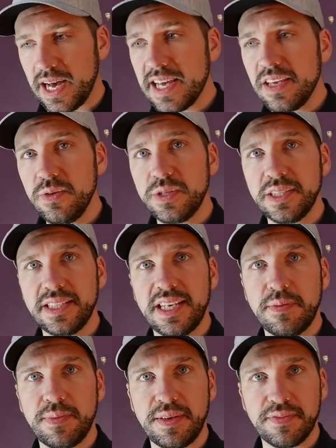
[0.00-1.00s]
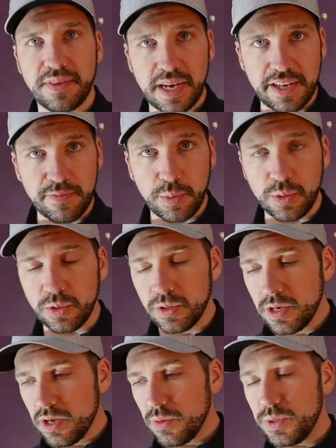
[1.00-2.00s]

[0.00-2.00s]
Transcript: I use a TP5 ball,